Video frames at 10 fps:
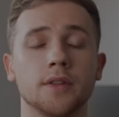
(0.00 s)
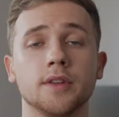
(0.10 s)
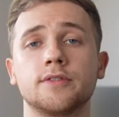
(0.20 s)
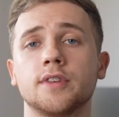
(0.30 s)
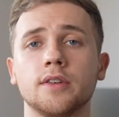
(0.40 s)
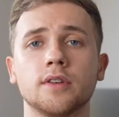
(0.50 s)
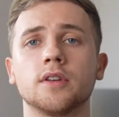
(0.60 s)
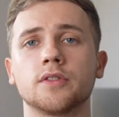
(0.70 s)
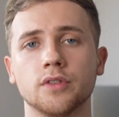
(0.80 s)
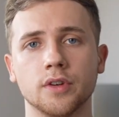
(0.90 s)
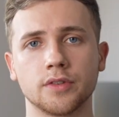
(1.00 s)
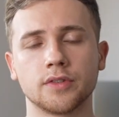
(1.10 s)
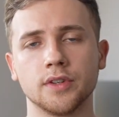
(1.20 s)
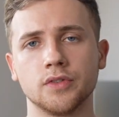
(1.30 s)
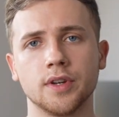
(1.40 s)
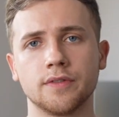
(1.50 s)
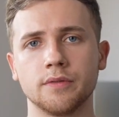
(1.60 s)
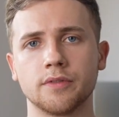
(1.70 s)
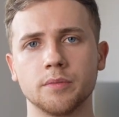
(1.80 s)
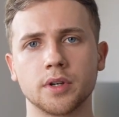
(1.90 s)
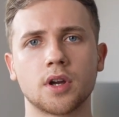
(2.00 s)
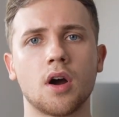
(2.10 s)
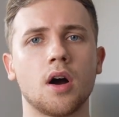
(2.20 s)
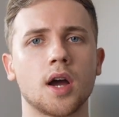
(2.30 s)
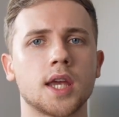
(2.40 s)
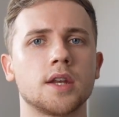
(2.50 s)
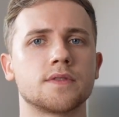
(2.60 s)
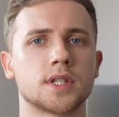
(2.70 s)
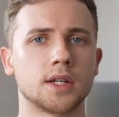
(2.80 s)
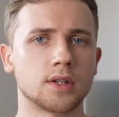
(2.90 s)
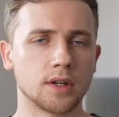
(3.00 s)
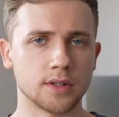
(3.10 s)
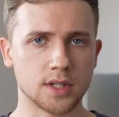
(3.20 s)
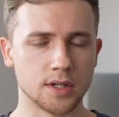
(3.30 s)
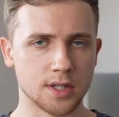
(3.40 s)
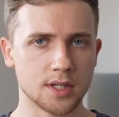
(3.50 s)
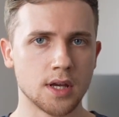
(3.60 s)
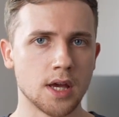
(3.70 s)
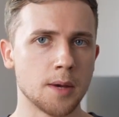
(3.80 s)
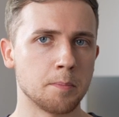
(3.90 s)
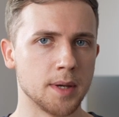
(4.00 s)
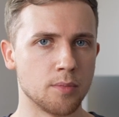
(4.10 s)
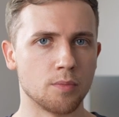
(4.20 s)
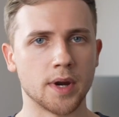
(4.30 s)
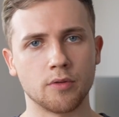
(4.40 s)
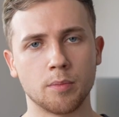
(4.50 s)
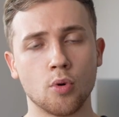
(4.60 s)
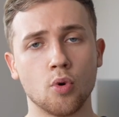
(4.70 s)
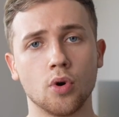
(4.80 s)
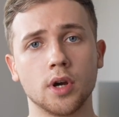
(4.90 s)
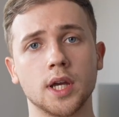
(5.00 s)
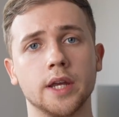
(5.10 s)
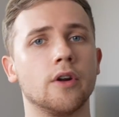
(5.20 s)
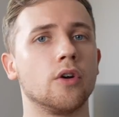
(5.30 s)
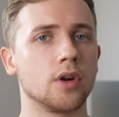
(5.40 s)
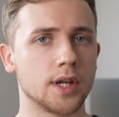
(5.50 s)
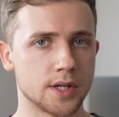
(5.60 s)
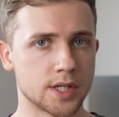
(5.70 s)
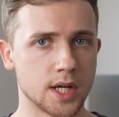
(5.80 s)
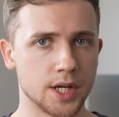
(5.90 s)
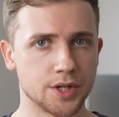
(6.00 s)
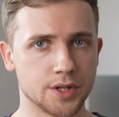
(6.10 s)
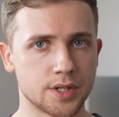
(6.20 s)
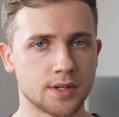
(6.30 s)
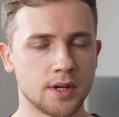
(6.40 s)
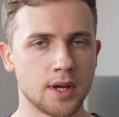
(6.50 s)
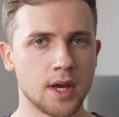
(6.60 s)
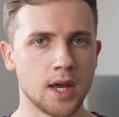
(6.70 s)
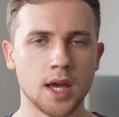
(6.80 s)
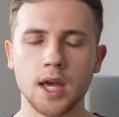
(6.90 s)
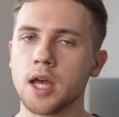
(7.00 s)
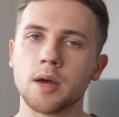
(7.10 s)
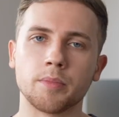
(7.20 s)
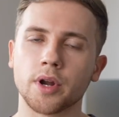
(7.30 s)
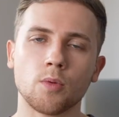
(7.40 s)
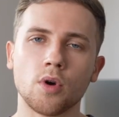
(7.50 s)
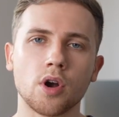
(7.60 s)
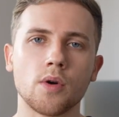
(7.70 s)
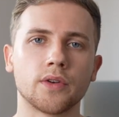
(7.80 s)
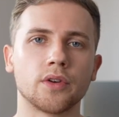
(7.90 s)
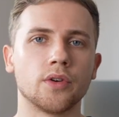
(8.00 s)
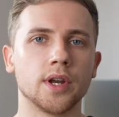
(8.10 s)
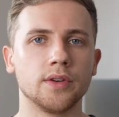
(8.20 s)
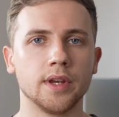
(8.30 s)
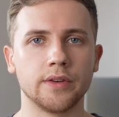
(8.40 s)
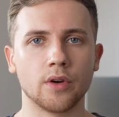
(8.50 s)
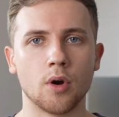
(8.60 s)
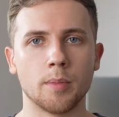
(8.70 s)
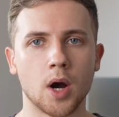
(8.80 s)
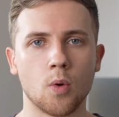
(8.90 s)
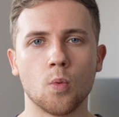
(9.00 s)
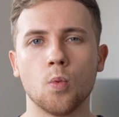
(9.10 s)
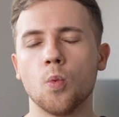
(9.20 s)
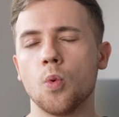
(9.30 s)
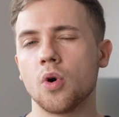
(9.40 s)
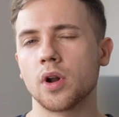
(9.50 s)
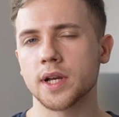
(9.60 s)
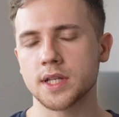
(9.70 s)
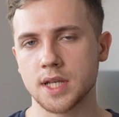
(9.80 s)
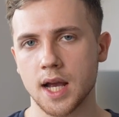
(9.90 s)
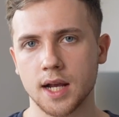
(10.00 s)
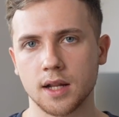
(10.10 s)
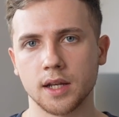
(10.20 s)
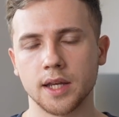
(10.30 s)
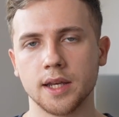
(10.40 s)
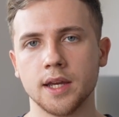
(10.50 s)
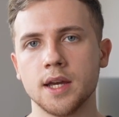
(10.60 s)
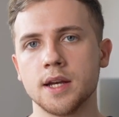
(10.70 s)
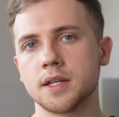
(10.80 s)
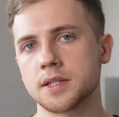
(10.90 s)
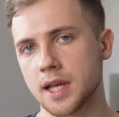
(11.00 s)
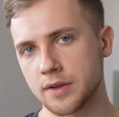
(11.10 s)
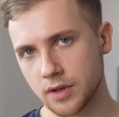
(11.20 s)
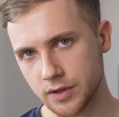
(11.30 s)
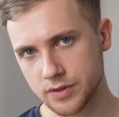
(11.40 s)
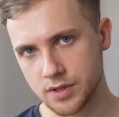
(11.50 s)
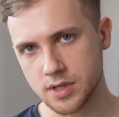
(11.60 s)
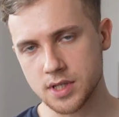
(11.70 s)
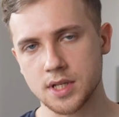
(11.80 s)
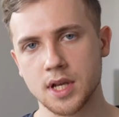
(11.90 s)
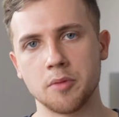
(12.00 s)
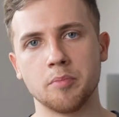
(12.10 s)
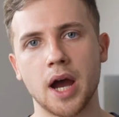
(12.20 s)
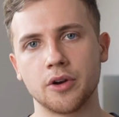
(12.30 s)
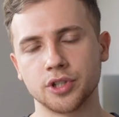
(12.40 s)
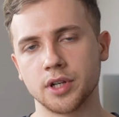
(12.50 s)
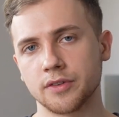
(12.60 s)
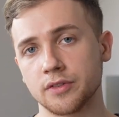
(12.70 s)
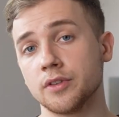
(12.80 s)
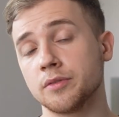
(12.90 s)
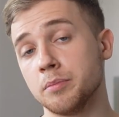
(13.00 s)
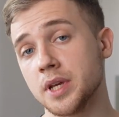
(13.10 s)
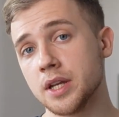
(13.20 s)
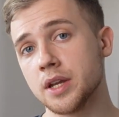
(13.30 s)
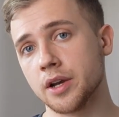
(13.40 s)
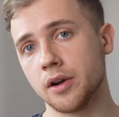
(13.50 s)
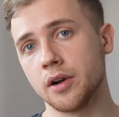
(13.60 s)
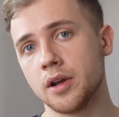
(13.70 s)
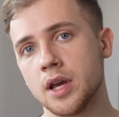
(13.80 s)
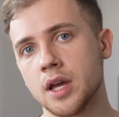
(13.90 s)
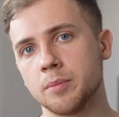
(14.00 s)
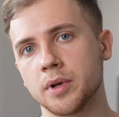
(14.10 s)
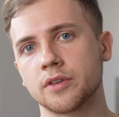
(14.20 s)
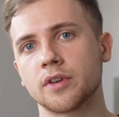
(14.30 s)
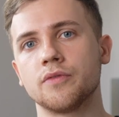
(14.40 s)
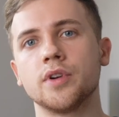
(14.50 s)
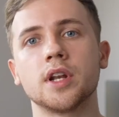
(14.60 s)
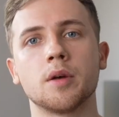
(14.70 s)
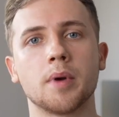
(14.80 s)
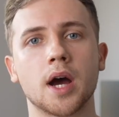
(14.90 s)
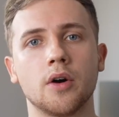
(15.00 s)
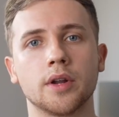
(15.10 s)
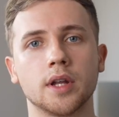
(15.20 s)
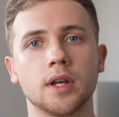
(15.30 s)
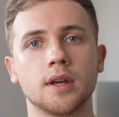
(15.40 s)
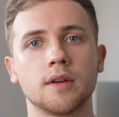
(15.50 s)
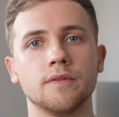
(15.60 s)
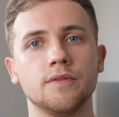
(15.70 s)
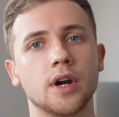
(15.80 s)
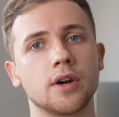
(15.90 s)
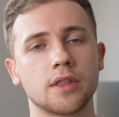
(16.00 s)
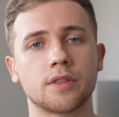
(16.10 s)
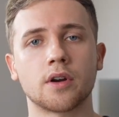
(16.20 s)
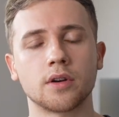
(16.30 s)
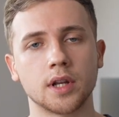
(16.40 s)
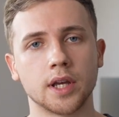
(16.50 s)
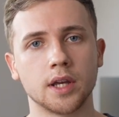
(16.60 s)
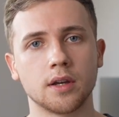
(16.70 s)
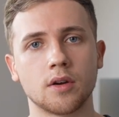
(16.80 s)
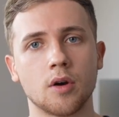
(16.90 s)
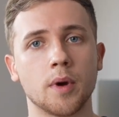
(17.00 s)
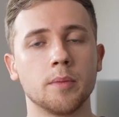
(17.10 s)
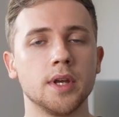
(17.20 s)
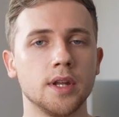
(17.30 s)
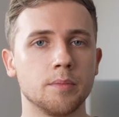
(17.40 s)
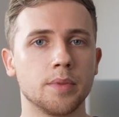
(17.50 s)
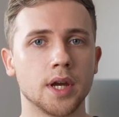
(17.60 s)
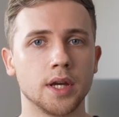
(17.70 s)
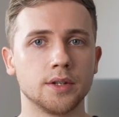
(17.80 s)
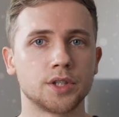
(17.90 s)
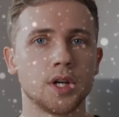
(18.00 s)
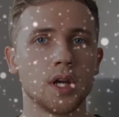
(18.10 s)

This centerlessness is different from the kind of centerlessness people may report in earlier stages. But I won't go into great detail about what exactly centerlessness and boundarylessness mean here, because I've written about it very thoroughly on my Medium page,